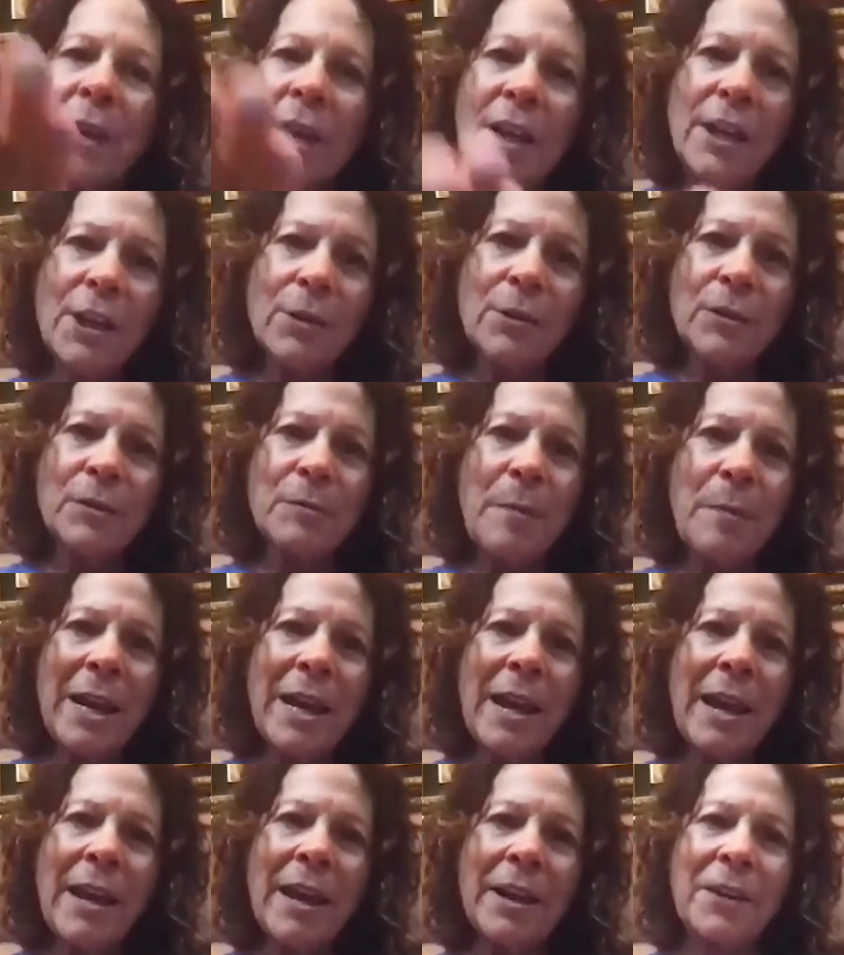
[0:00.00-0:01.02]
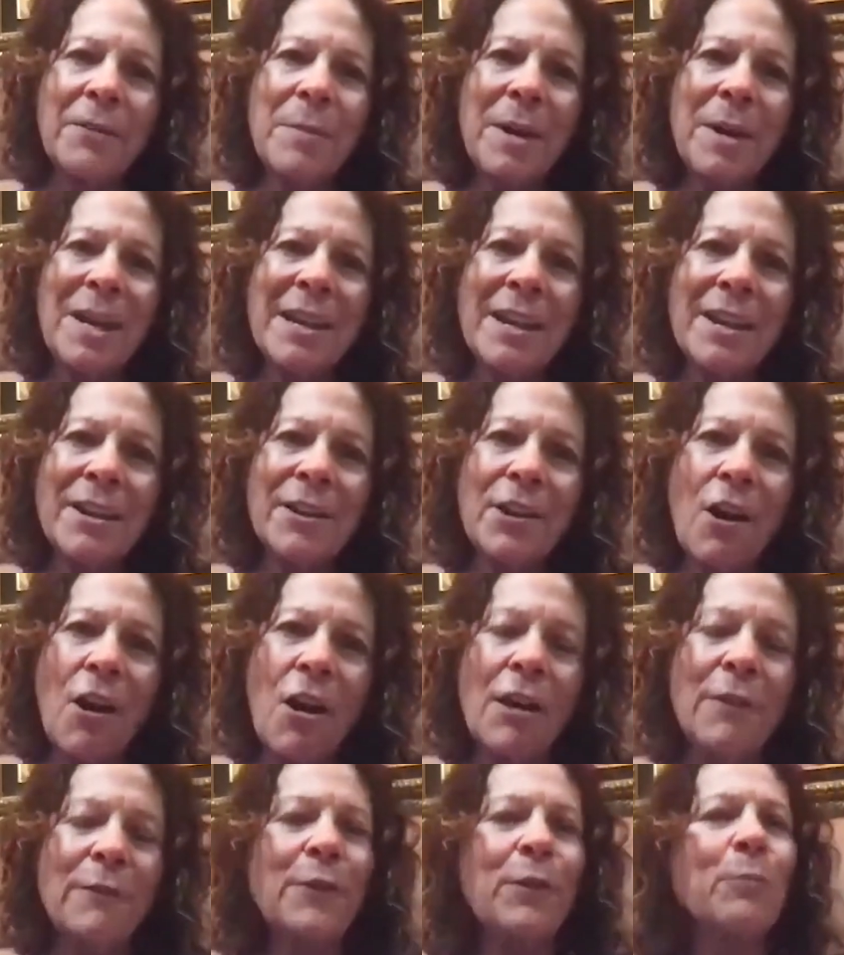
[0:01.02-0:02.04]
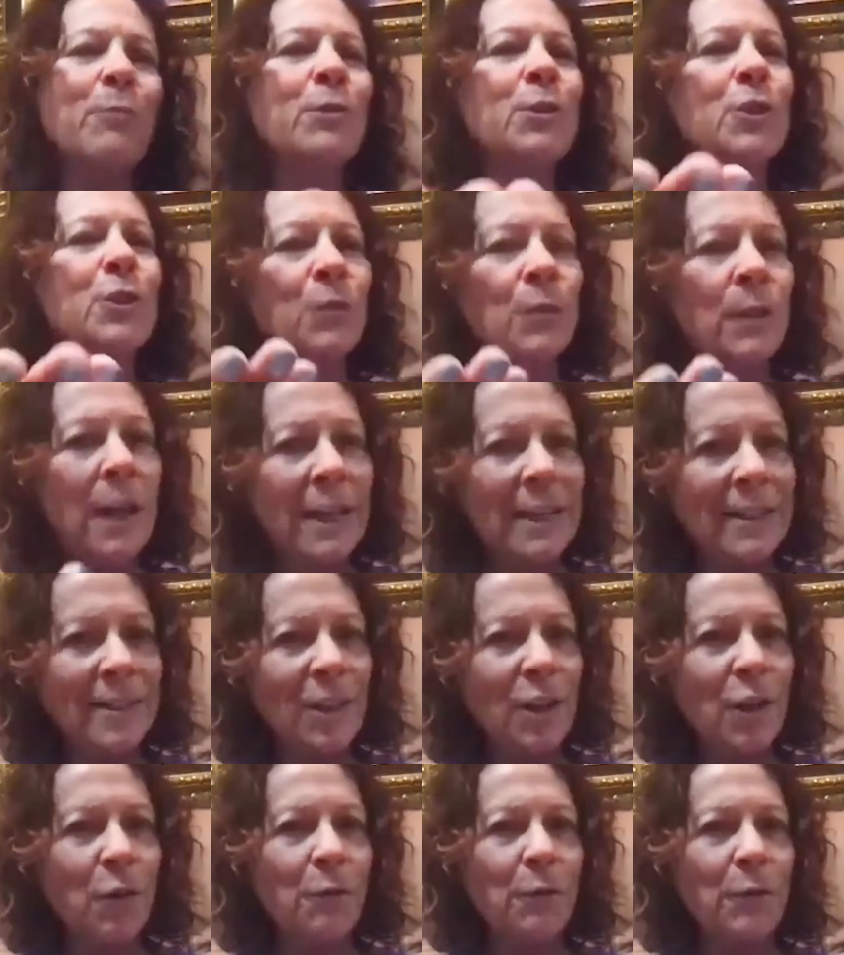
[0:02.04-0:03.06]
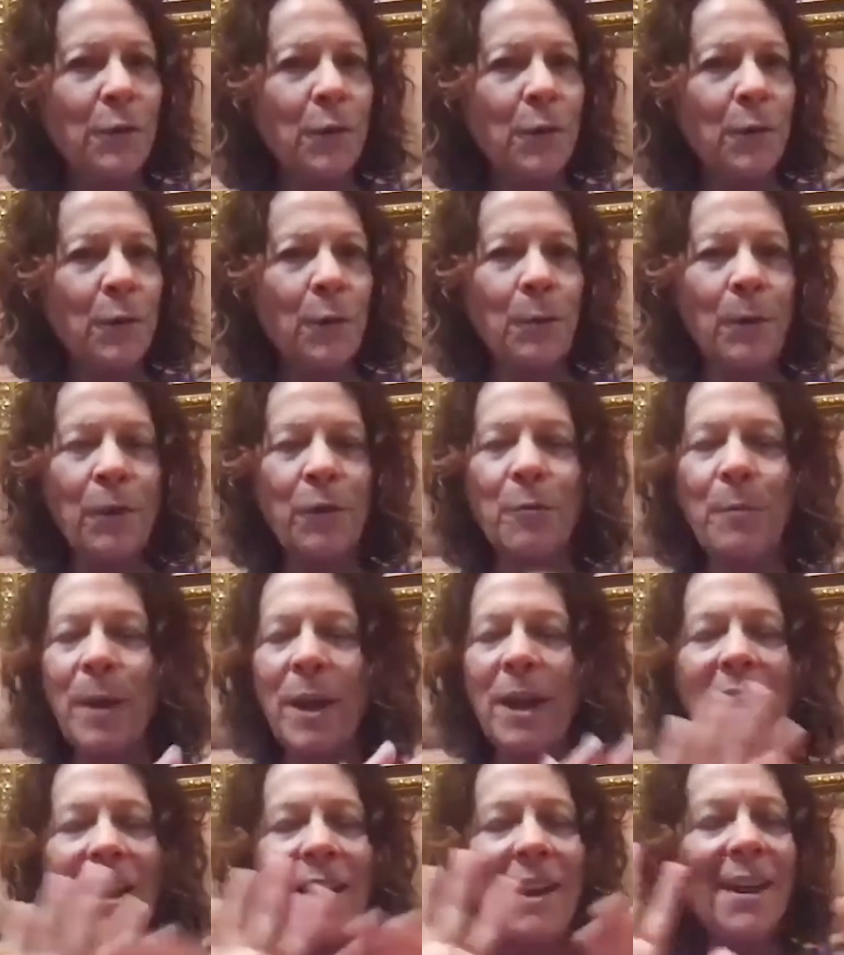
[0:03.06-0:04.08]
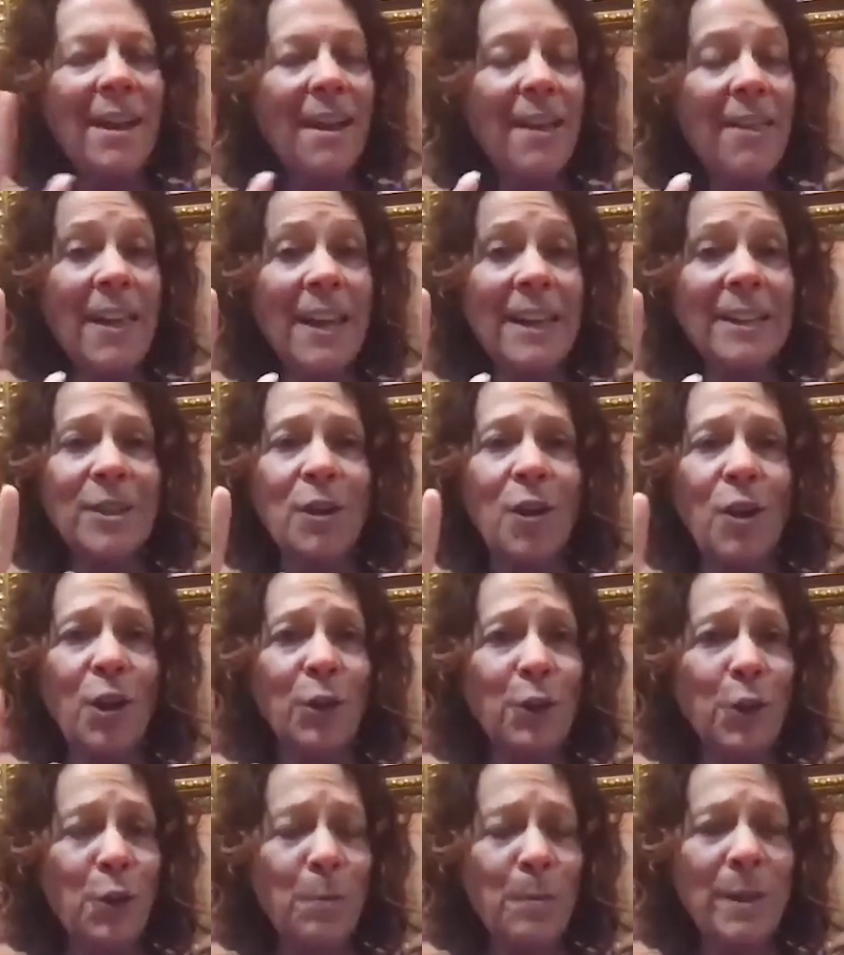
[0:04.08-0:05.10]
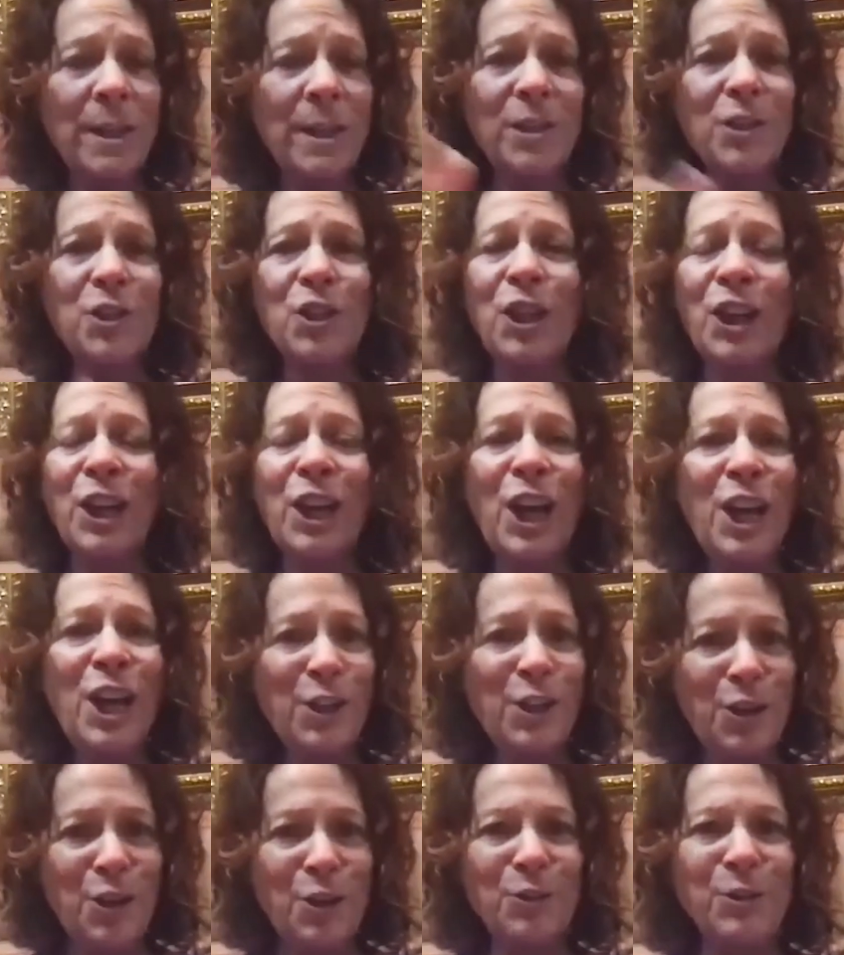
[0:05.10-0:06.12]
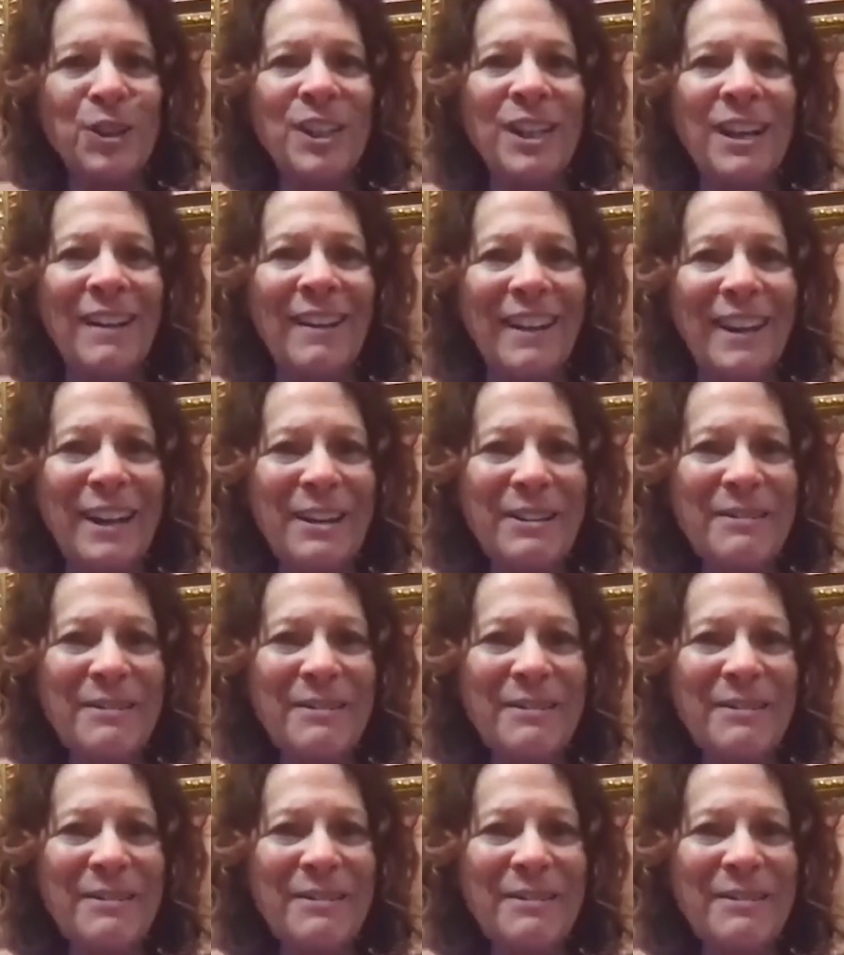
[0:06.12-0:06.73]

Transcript: Here's my hand making an offer. Would you like to go further with me? That's all. No pitching, no selling.